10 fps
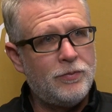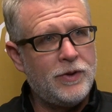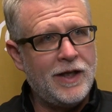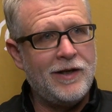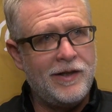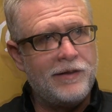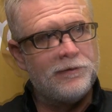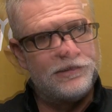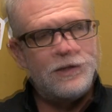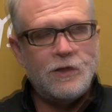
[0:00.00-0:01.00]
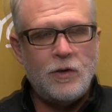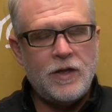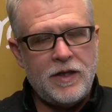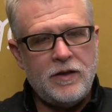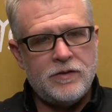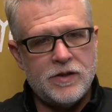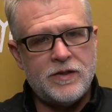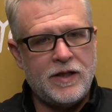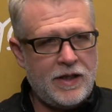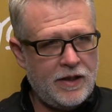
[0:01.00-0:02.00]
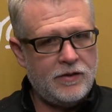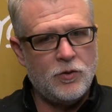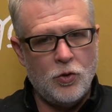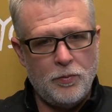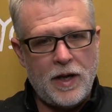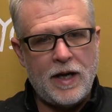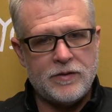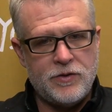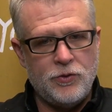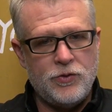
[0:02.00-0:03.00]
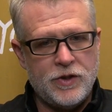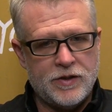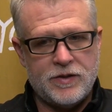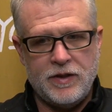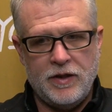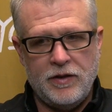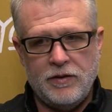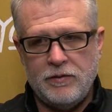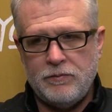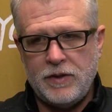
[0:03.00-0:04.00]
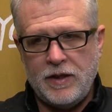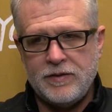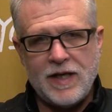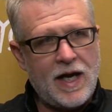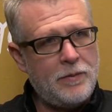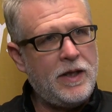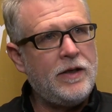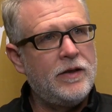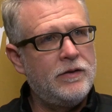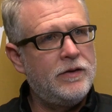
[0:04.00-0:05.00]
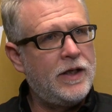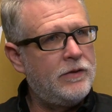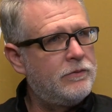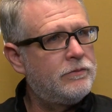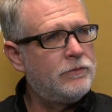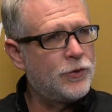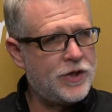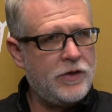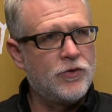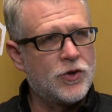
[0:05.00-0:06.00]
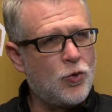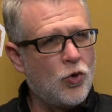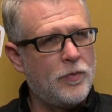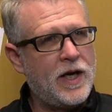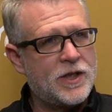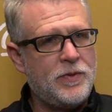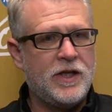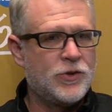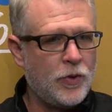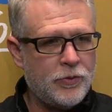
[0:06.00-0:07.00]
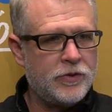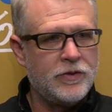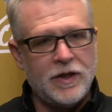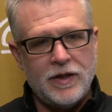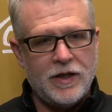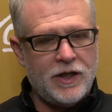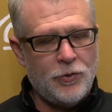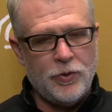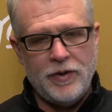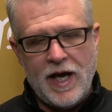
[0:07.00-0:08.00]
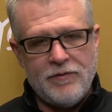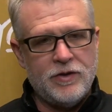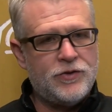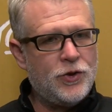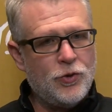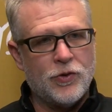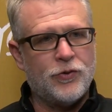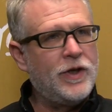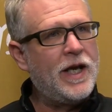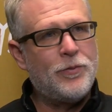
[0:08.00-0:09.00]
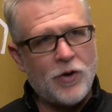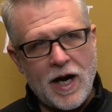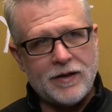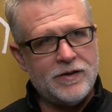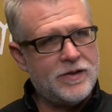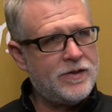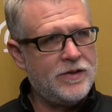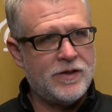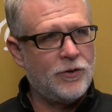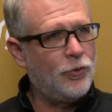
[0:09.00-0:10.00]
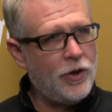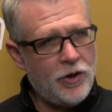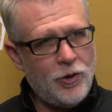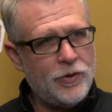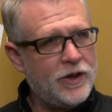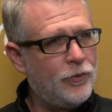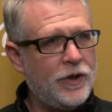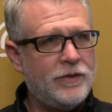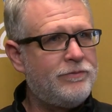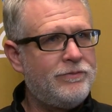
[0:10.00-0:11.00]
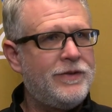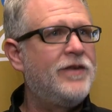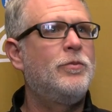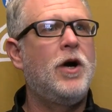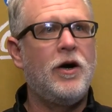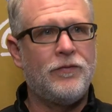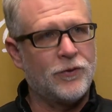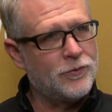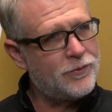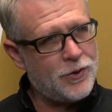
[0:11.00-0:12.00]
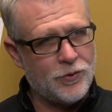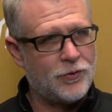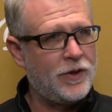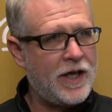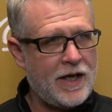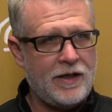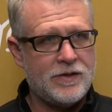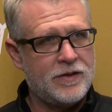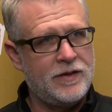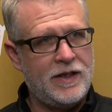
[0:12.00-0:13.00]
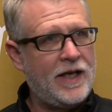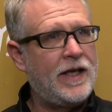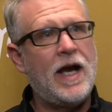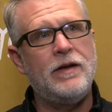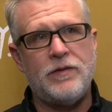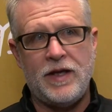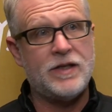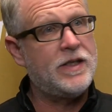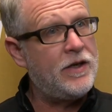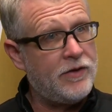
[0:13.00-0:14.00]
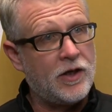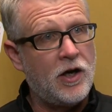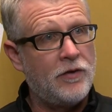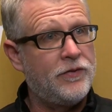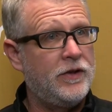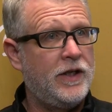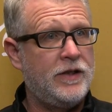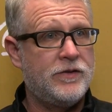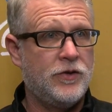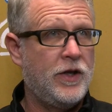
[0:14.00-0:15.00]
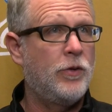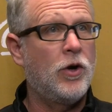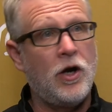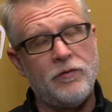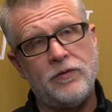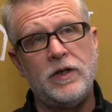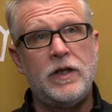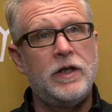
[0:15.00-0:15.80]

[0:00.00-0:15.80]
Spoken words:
get it done. I think just, again, going back to just timing and receivers and quarterbacks, because we would have a 2 or 3 day practices in a row, and then we'd give them off for 2 or 3 days, and then they got Thanksgiving off, and so they were off,